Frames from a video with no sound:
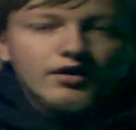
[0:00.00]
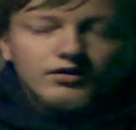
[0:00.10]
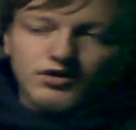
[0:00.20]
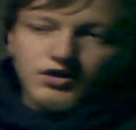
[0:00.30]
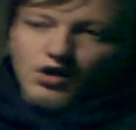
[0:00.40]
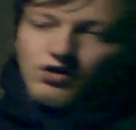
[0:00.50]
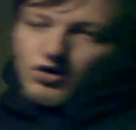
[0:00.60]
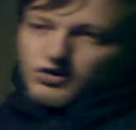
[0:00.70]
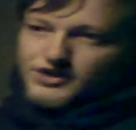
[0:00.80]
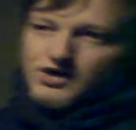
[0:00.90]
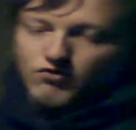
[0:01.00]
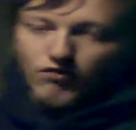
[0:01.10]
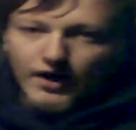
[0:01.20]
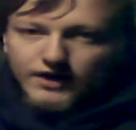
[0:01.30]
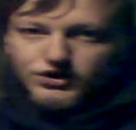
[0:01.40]
the younger
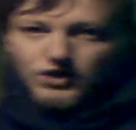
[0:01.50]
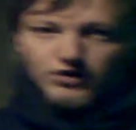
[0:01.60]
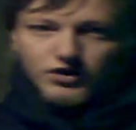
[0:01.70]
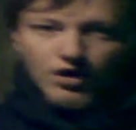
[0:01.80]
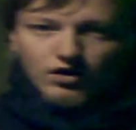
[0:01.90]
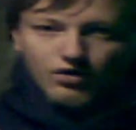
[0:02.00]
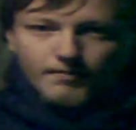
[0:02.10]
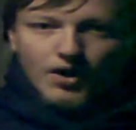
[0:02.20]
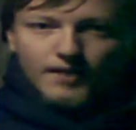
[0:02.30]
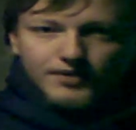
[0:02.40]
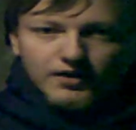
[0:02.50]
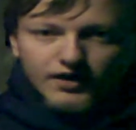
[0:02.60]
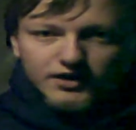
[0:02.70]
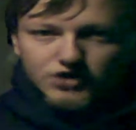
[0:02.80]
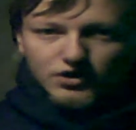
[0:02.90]
generation, the younger
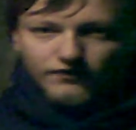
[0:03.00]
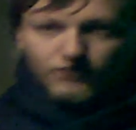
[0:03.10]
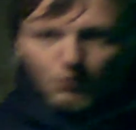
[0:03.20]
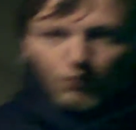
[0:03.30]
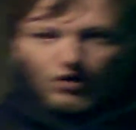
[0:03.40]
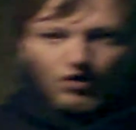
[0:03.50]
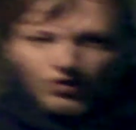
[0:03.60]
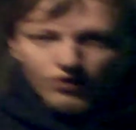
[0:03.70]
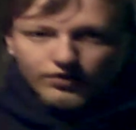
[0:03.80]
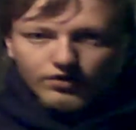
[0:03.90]
population of the world